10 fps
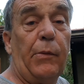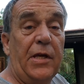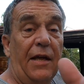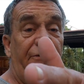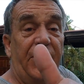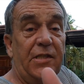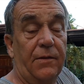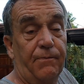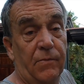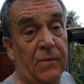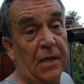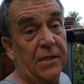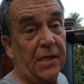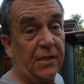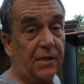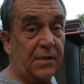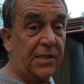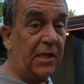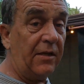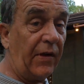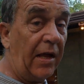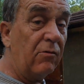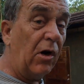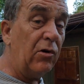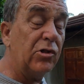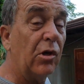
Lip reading: But we can fix it. So Steve and Rose,